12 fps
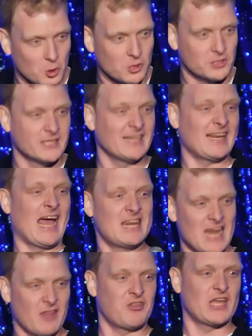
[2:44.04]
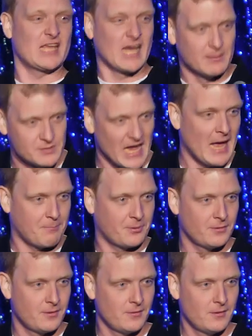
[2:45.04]
Googled it, and nothing comes
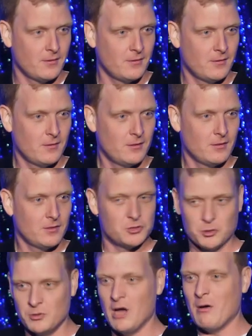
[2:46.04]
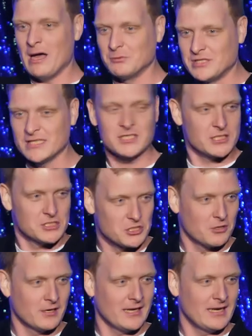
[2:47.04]
up. Do you know how
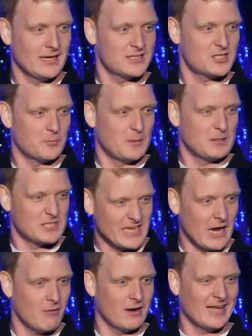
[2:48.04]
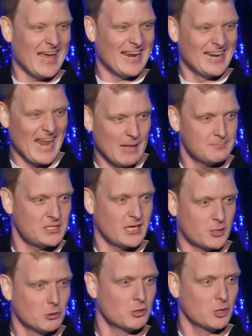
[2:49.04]
disconcerting it is to be staring at an
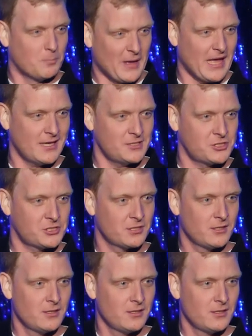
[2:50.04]
empty Google page?